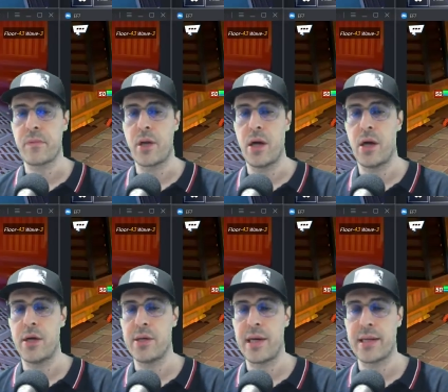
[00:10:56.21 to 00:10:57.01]

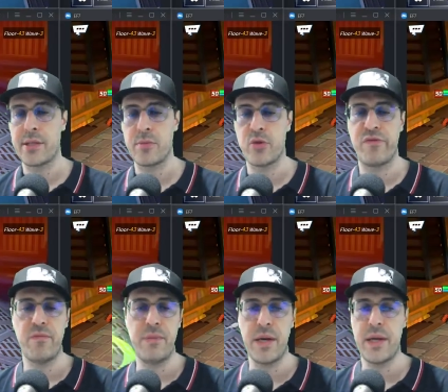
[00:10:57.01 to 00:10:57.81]
Like some
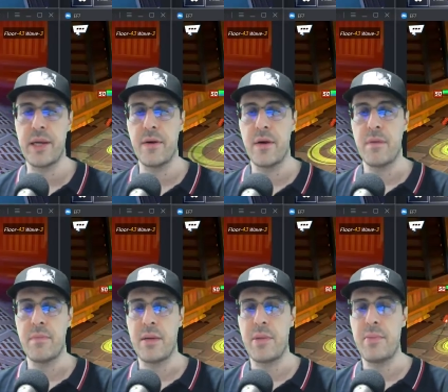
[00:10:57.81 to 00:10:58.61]
survivability,
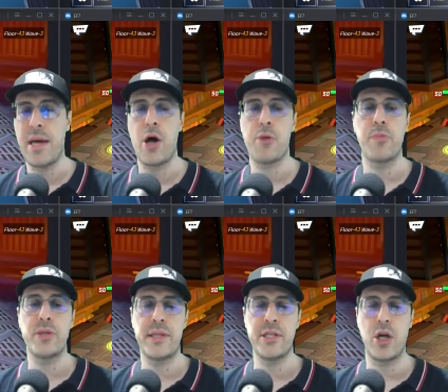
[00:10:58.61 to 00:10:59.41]
maybe health
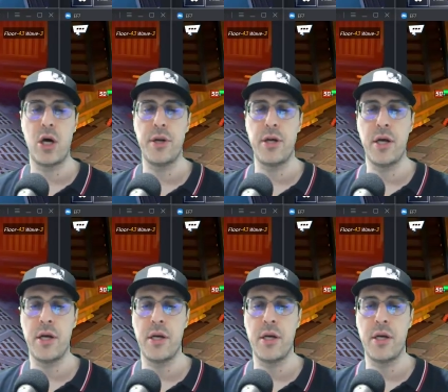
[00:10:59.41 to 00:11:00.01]
percentage on the